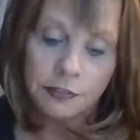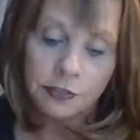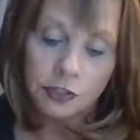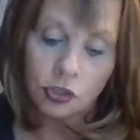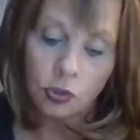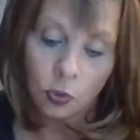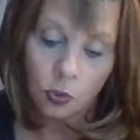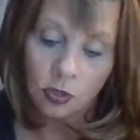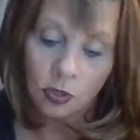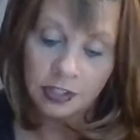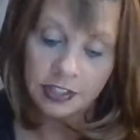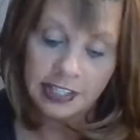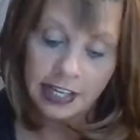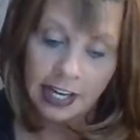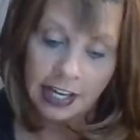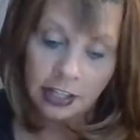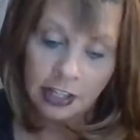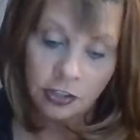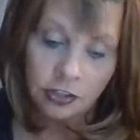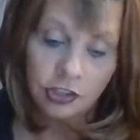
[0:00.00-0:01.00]
of Swords
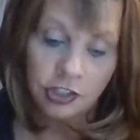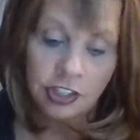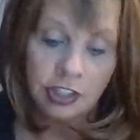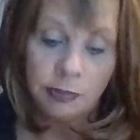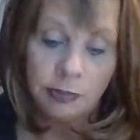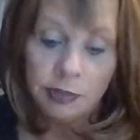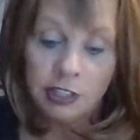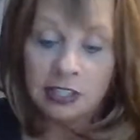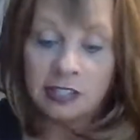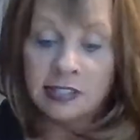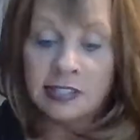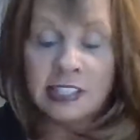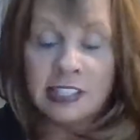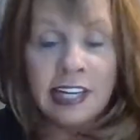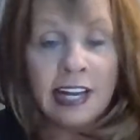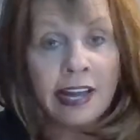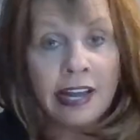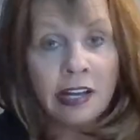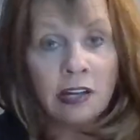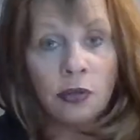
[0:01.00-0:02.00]
energy because
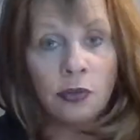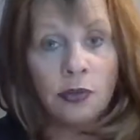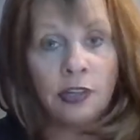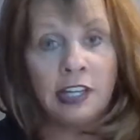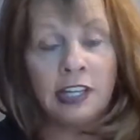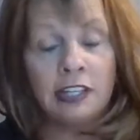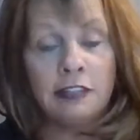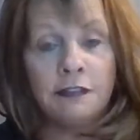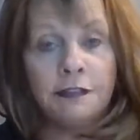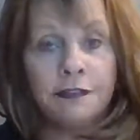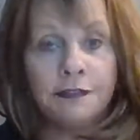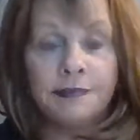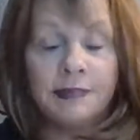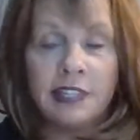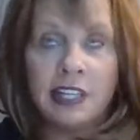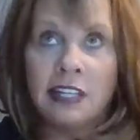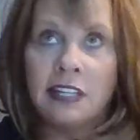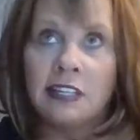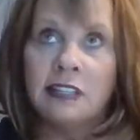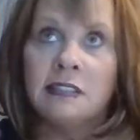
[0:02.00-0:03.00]
now they can
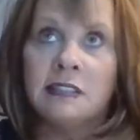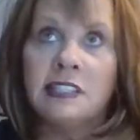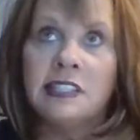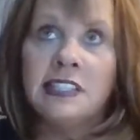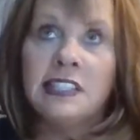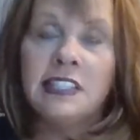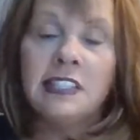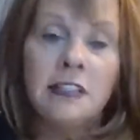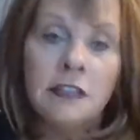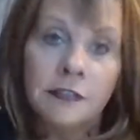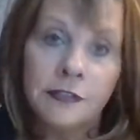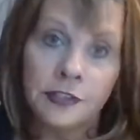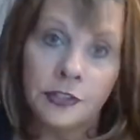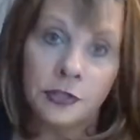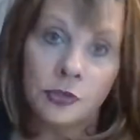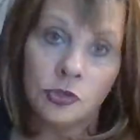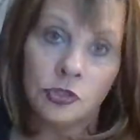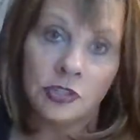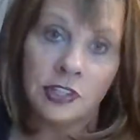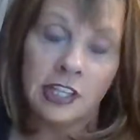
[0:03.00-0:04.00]
they can see the
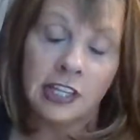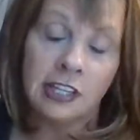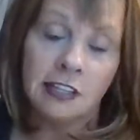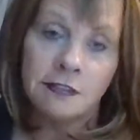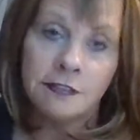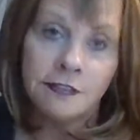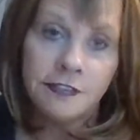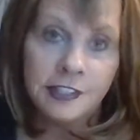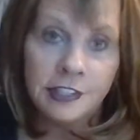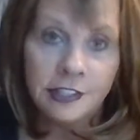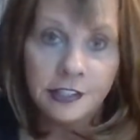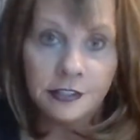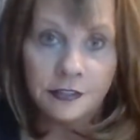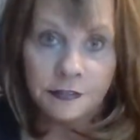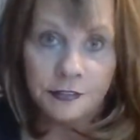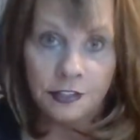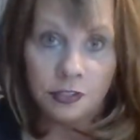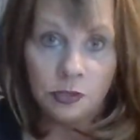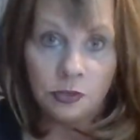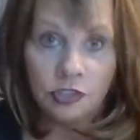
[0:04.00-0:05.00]
future, they can feel the
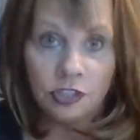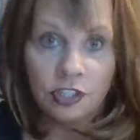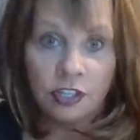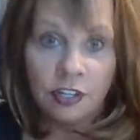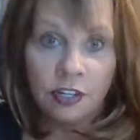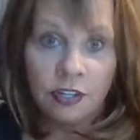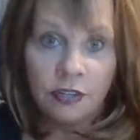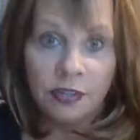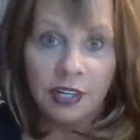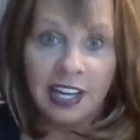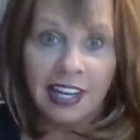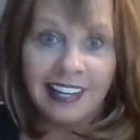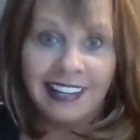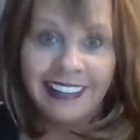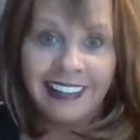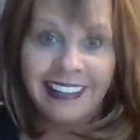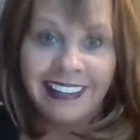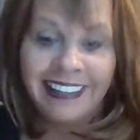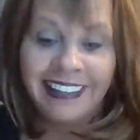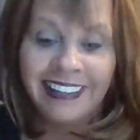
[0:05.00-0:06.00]
future, okay?
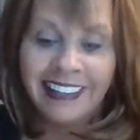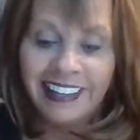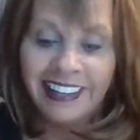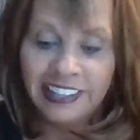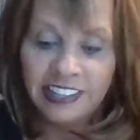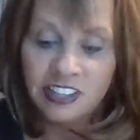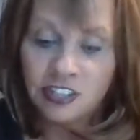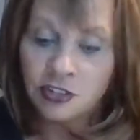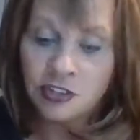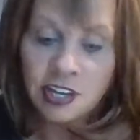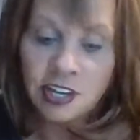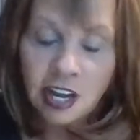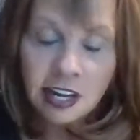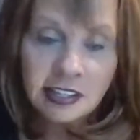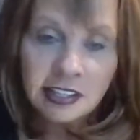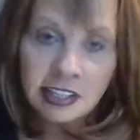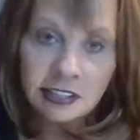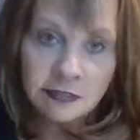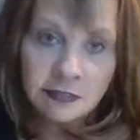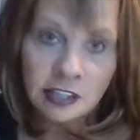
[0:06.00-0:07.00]
They're
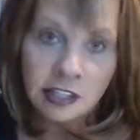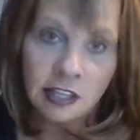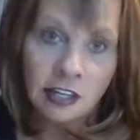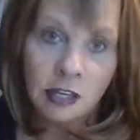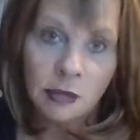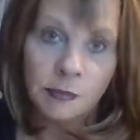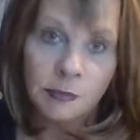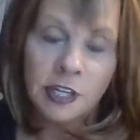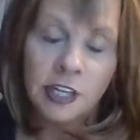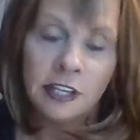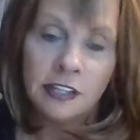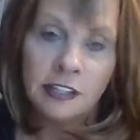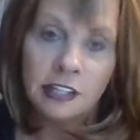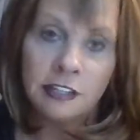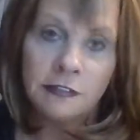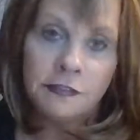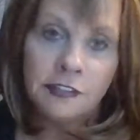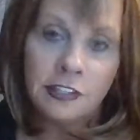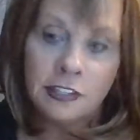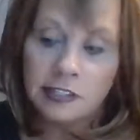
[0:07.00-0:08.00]
not giving up. They
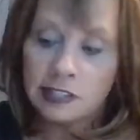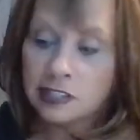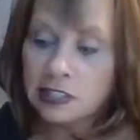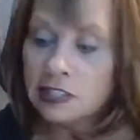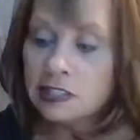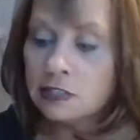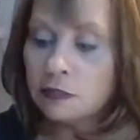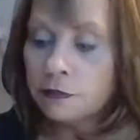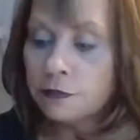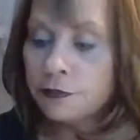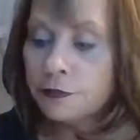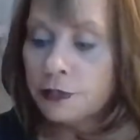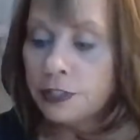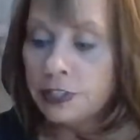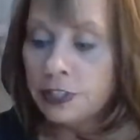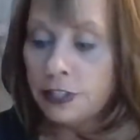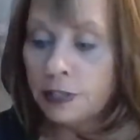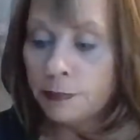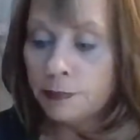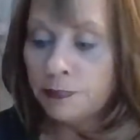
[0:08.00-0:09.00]
feel a sense of
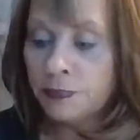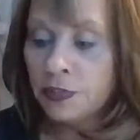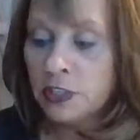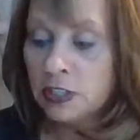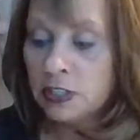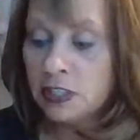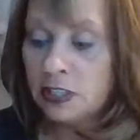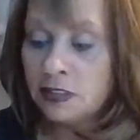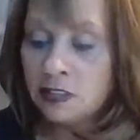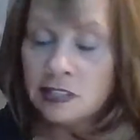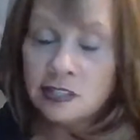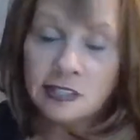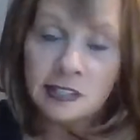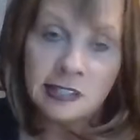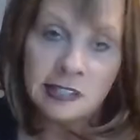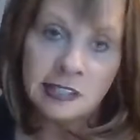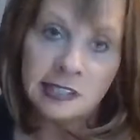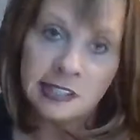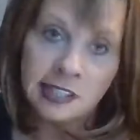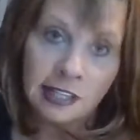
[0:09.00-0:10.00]
freedom. And this is
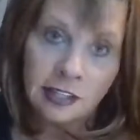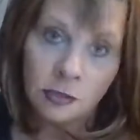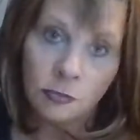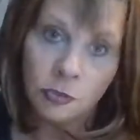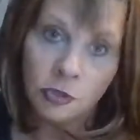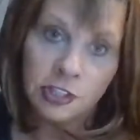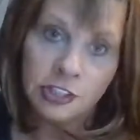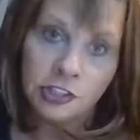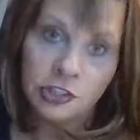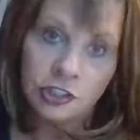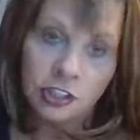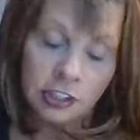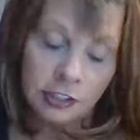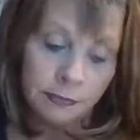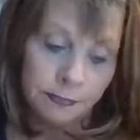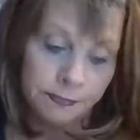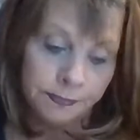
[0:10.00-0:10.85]
the celebration.